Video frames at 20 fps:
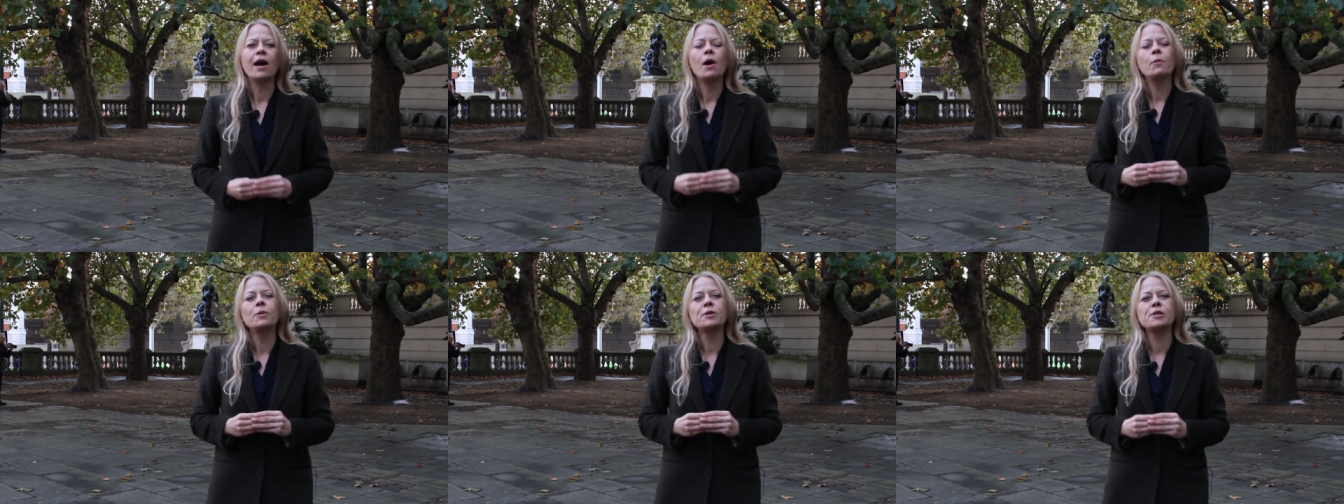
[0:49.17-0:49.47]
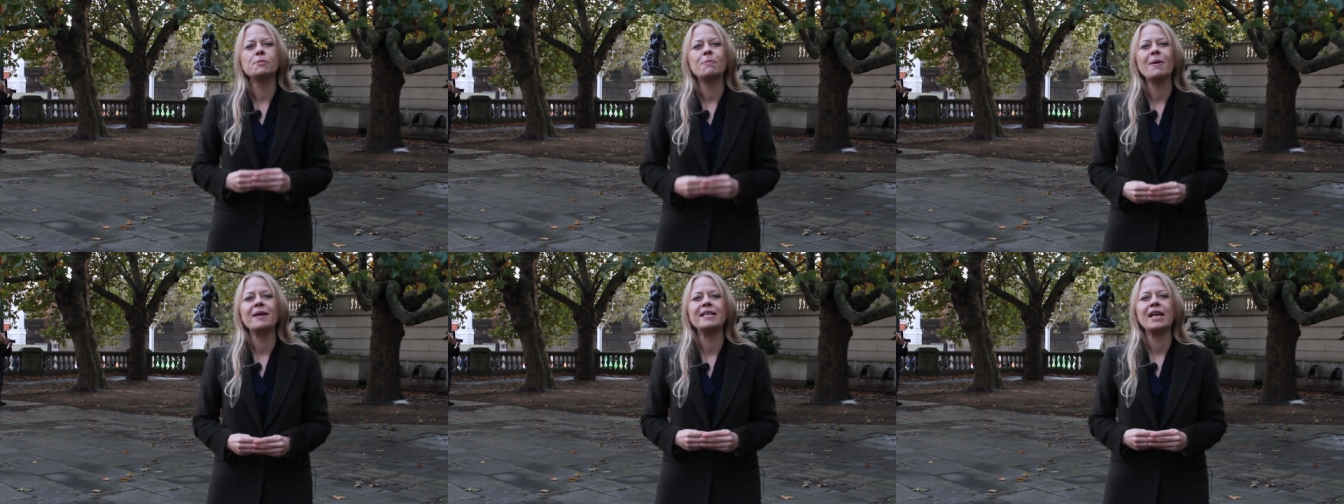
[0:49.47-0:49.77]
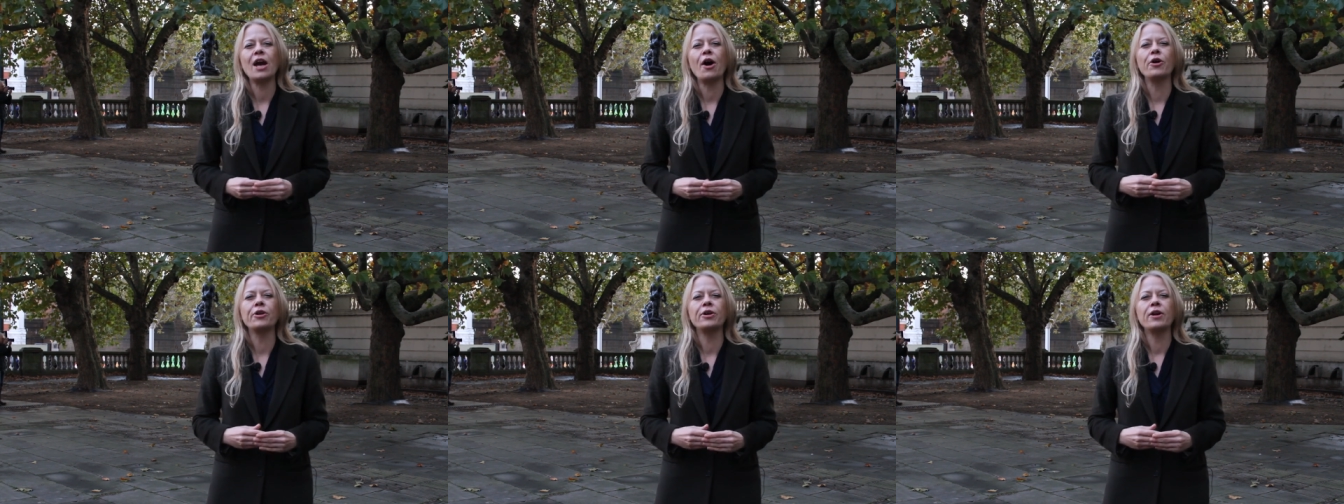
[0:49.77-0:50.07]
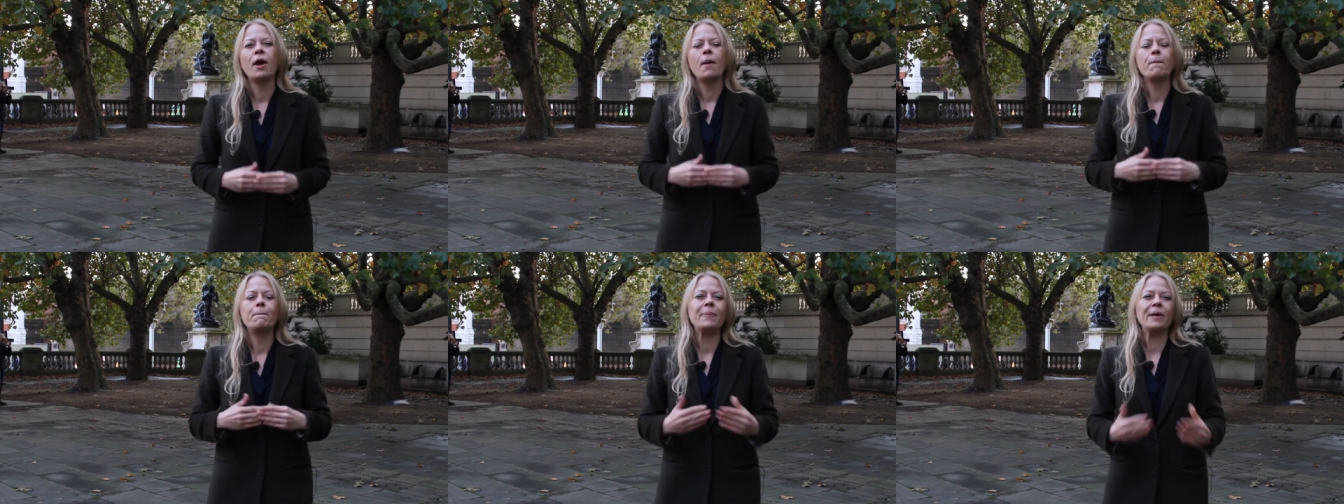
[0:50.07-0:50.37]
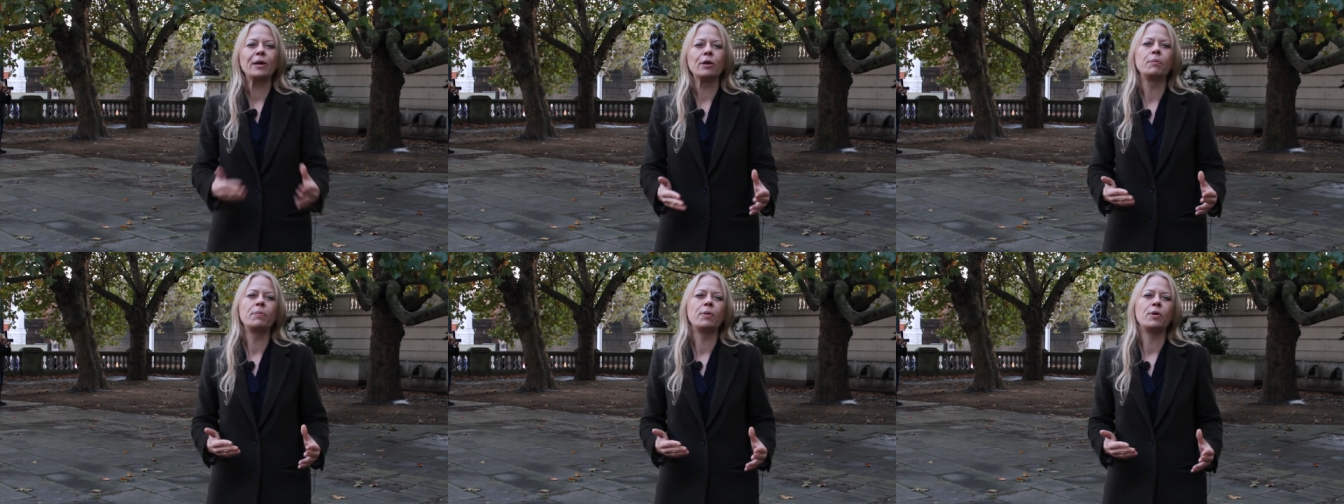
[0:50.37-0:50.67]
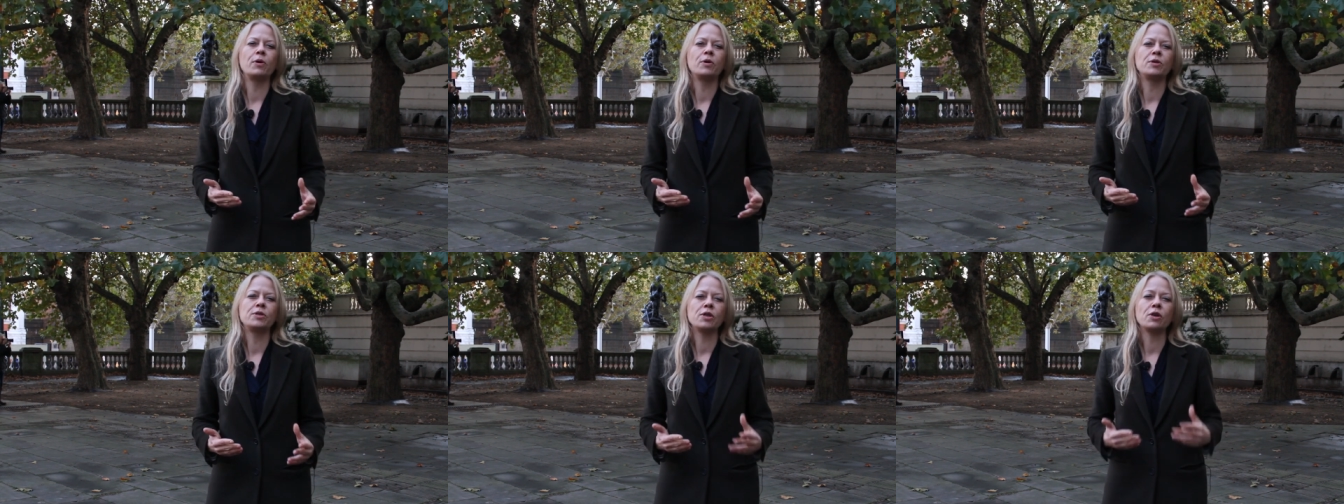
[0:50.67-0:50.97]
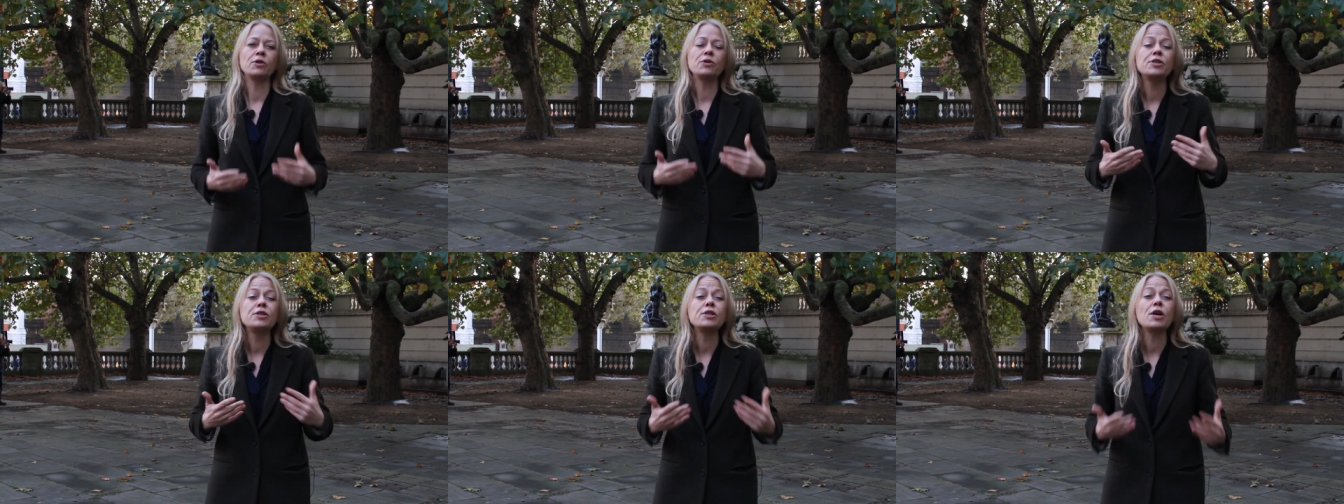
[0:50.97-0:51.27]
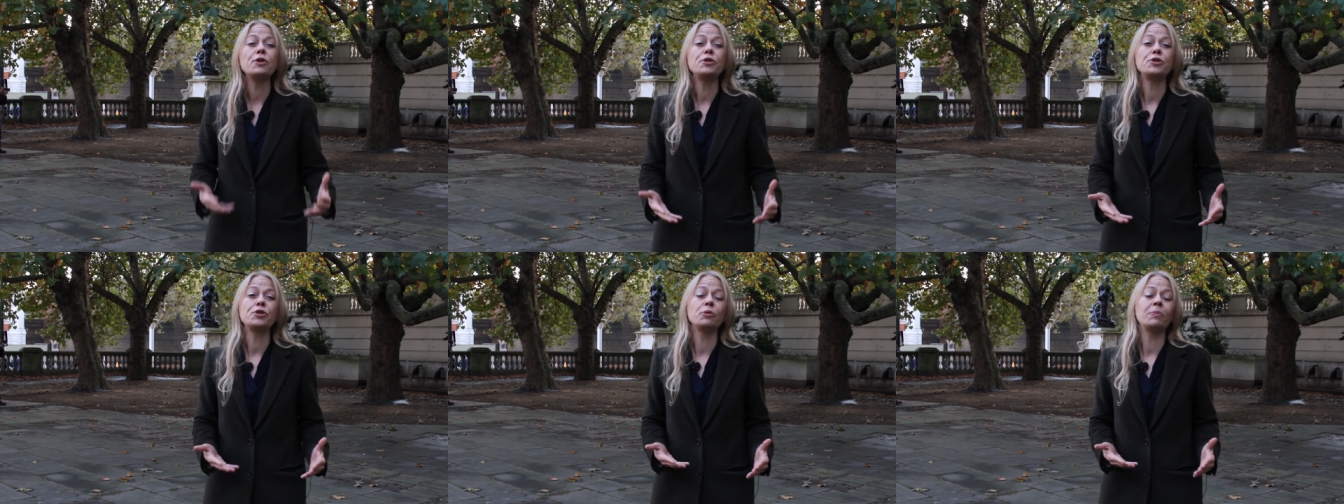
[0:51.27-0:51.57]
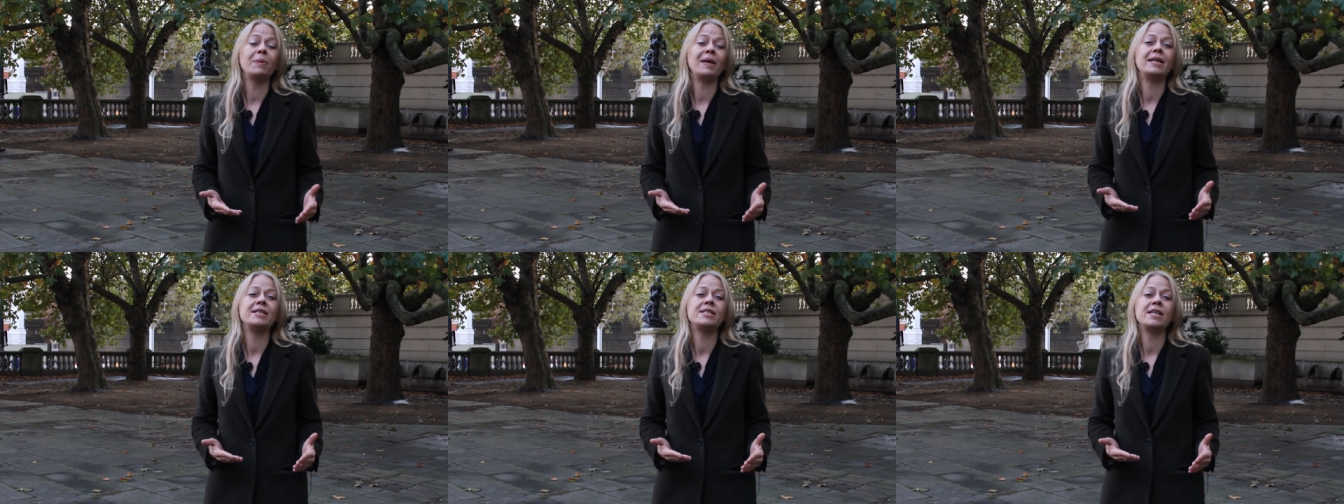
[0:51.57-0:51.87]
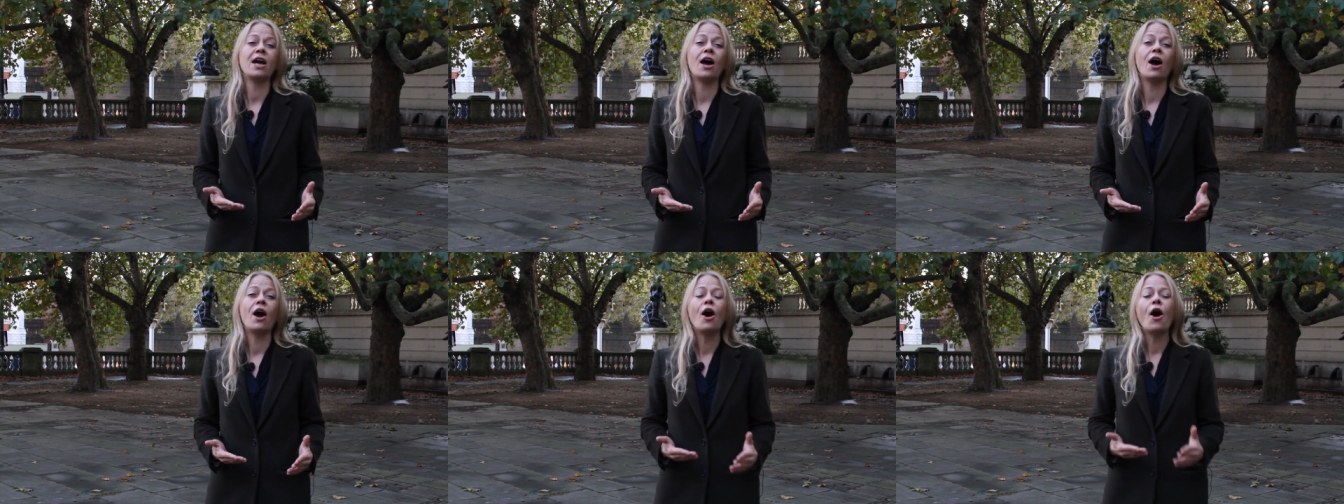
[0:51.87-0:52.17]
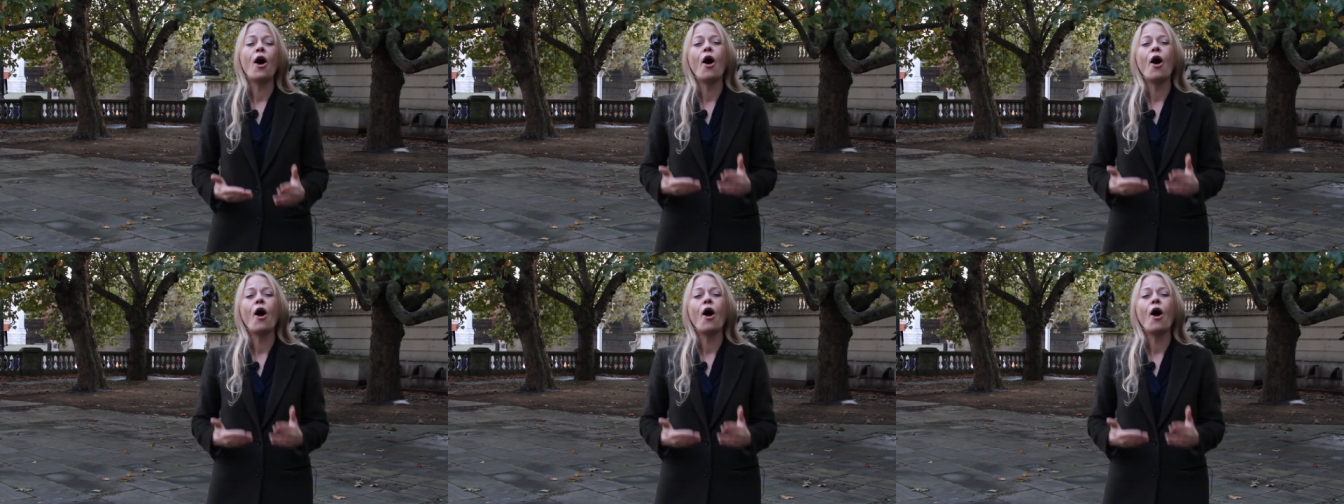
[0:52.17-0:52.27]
We'll spend it on billboards, on social media,